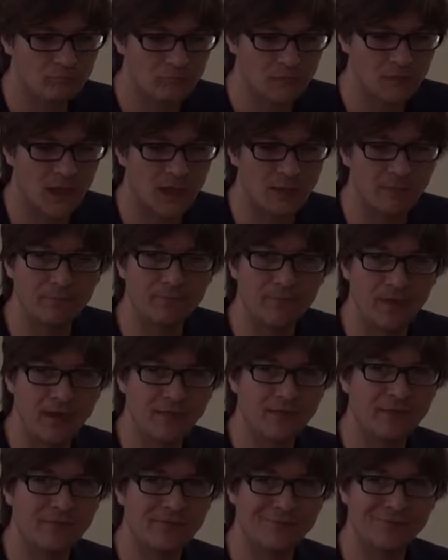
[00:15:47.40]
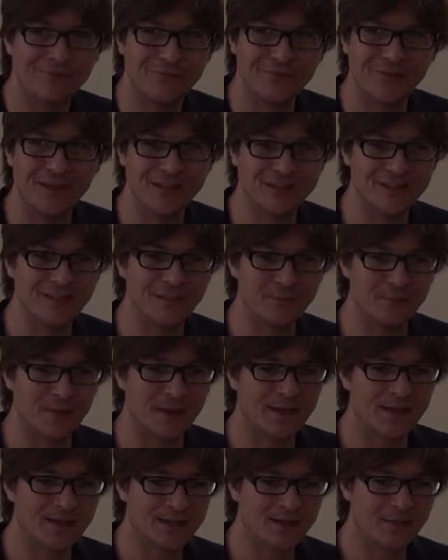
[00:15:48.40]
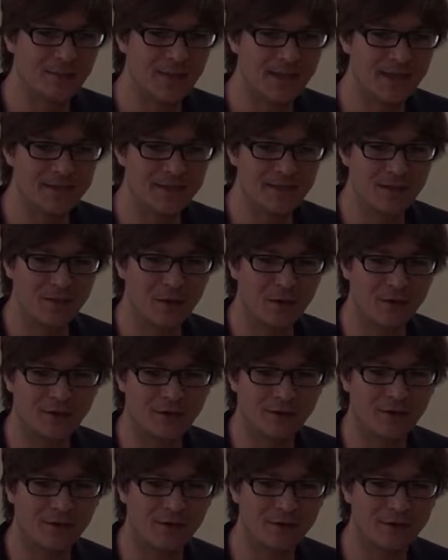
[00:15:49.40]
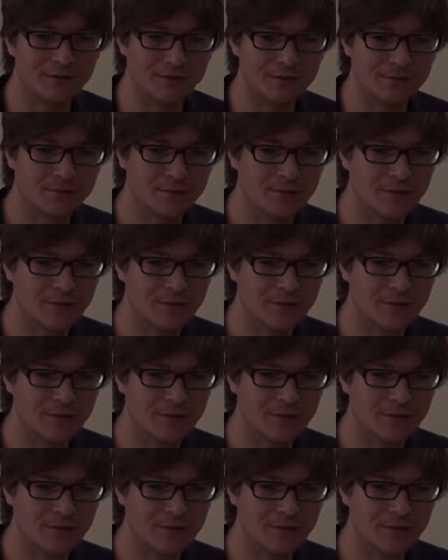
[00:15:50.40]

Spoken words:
yeah, then that's it. But it depends a lot on